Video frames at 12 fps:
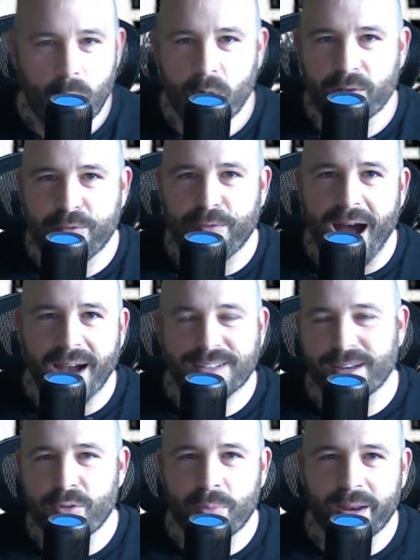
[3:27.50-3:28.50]
Fox
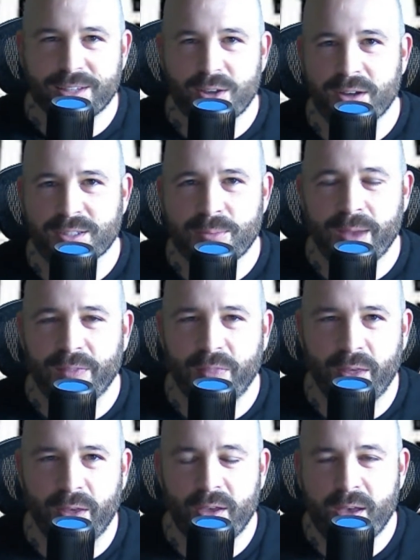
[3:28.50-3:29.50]
and everybody talks about
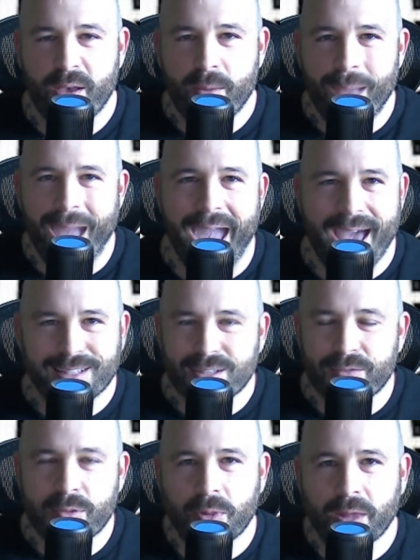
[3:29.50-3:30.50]
the past
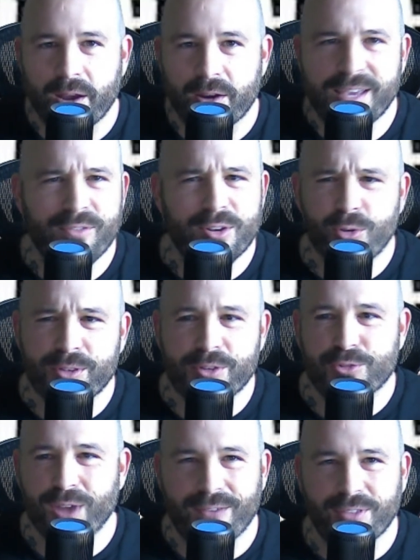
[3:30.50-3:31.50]
of the players, even during the
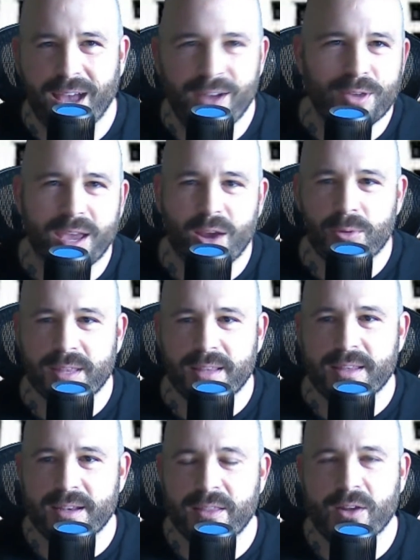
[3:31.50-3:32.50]
draft. I don't care what they
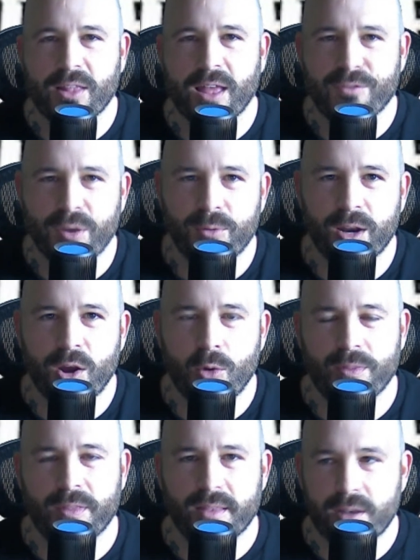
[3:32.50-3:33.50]
did in their life. I want to know
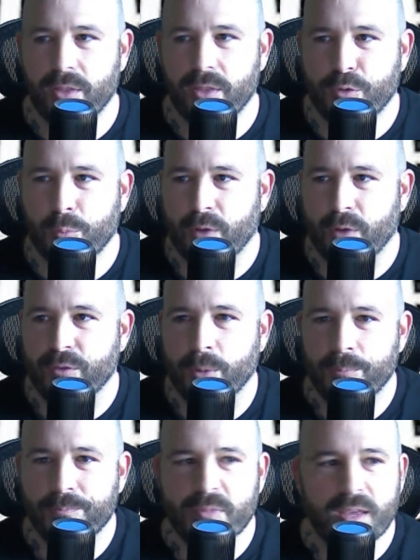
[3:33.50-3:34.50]
what they did on the football
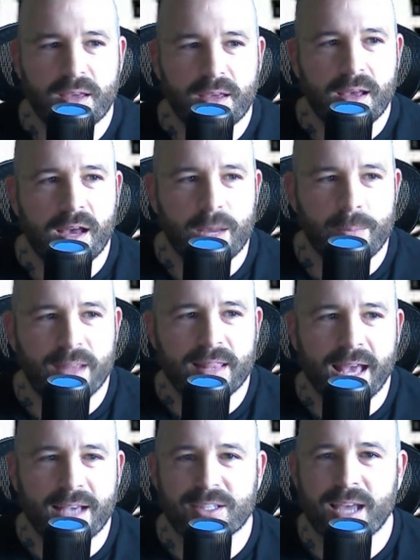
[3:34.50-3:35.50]
field. And
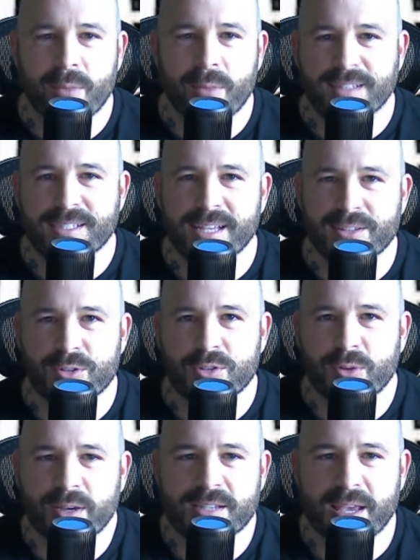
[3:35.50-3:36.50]
lastly, I'm not censored,
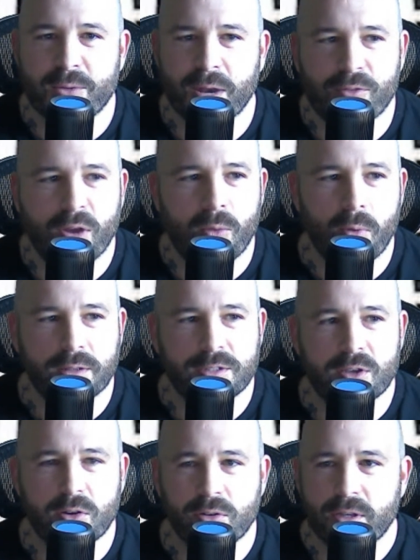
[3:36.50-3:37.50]
so I say whatever I want.
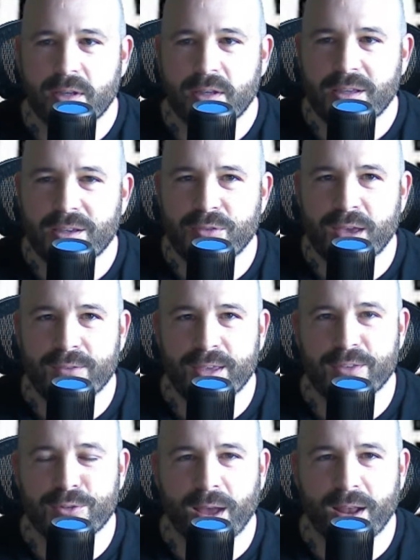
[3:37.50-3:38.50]
So if you have
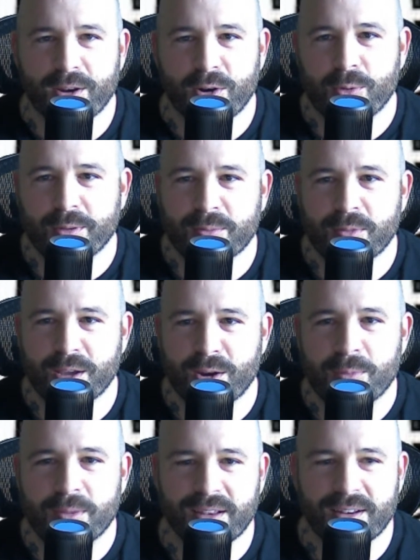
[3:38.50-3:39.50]
kids around and you don't want them to hear
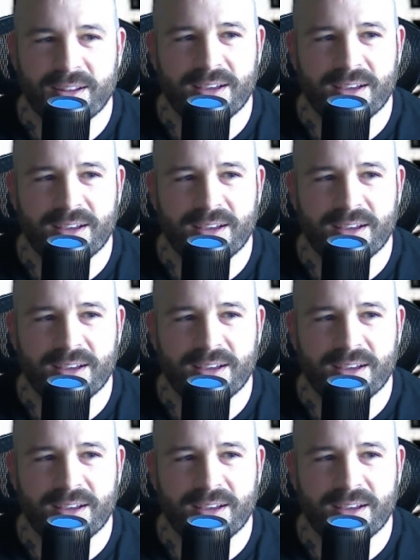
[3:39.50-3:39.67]
me, then